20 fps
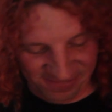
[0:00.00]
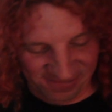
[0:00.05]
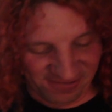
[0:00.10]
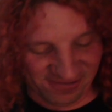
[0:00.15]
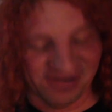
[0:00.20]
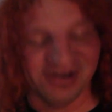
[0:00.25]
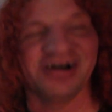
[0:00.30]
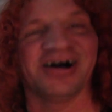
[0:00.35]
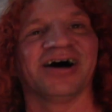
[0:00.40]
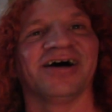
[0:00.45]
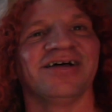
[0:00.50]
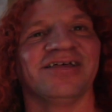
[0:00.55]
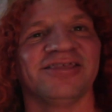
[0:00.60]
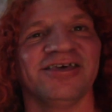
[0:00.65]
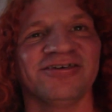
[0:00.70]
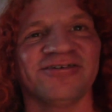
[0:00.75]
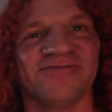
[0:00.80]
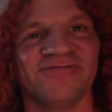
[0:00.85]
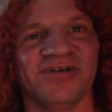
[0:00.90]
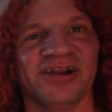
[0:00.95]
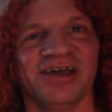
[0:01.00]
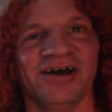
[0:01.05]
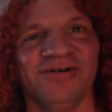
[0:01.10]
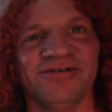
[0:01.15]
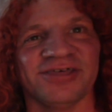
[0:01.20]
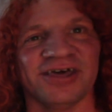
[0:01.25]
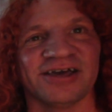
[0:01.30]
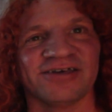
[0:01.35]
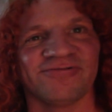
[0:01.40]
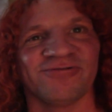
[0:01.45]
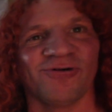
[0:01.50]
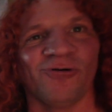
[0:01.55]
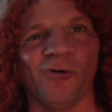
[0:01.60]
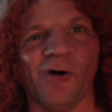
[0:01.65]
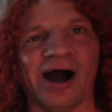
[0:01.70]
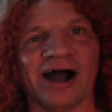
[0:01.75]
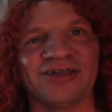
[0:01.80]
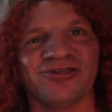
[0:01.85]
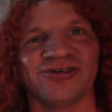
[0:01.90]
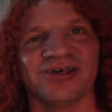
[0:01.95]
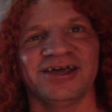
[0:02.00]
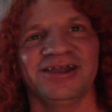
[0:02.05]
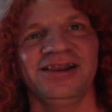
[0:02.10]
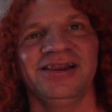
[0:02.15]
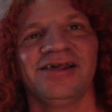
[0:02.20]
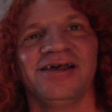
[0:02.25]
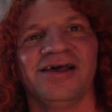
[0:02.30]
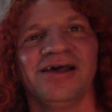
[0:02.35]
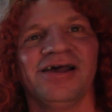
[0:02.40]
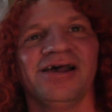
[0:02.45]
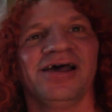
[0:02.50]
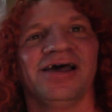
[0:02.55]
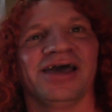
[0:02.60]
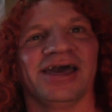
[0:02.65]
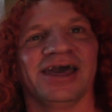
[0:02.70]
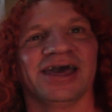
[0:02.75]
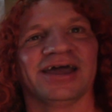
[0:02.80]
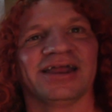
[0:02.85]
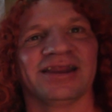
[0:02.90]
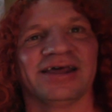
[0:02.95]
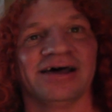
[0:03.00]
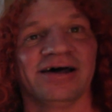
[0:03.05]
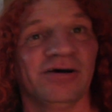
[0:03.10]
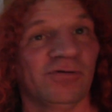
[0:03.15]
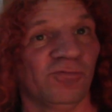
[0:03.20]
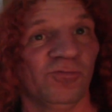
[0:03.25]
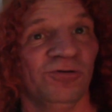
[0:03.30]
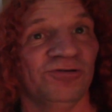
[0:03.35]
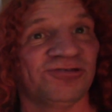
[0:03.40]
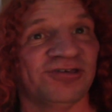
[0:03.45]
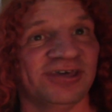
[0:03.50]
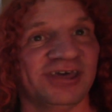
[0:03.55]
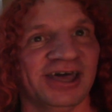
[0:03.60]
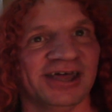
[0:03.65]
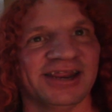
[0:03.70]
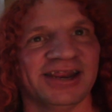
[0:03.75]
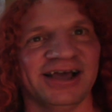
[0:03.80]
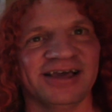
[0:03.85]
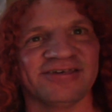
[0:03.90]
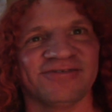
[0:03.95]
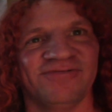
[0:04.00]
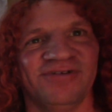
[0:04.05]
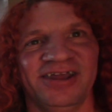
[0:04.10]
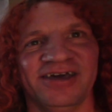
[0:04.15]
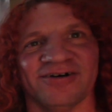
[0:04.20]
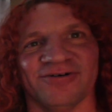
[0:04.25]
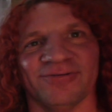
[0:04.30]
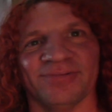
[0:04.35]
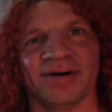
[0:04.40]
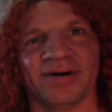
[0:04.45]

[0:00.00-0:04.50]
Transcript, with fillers: for uh, this video. Thanks for watching. And uh, we'll see you on the next video.